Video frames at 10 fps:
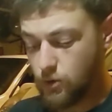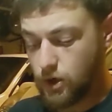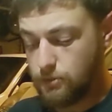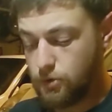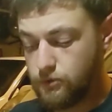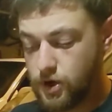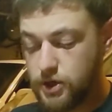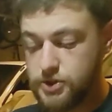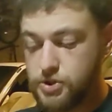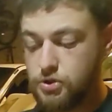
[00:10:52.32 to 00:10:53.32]
we're gonna move
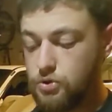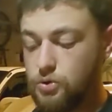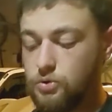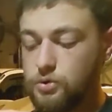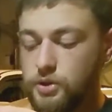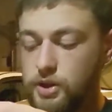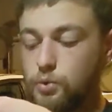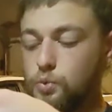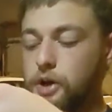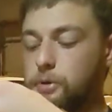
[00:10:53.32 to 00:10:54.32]
on to the
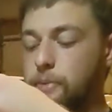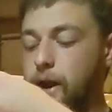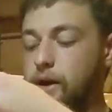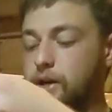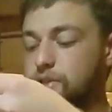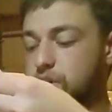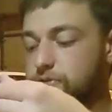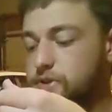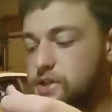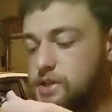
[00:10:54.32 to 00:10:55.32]
rear bearing
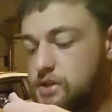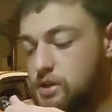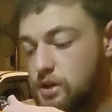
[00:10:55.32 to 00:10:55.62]
surface.